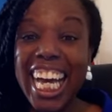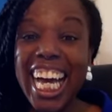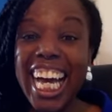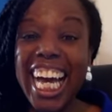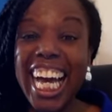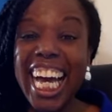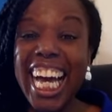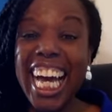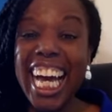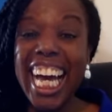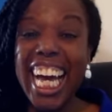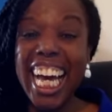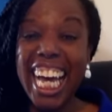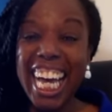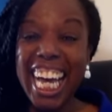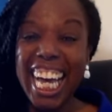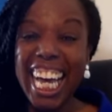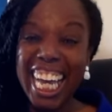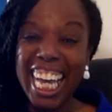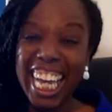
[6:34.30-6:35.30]

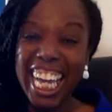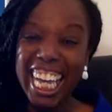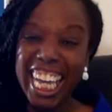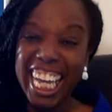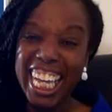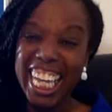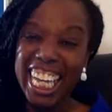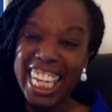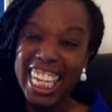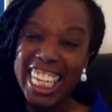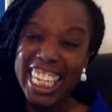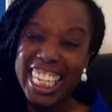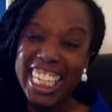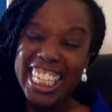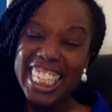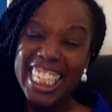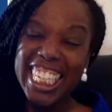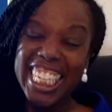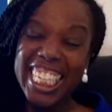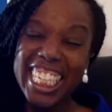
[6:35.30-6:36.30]

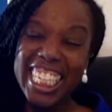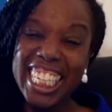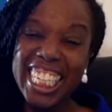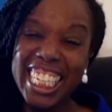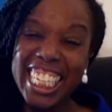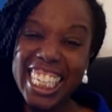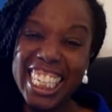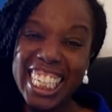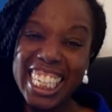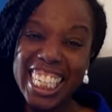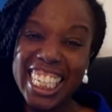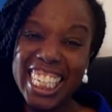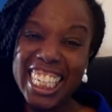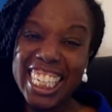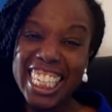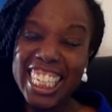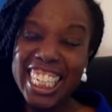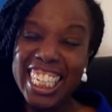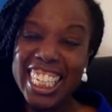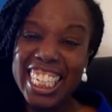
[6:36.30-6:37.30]

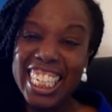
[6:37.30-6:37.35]
(silent)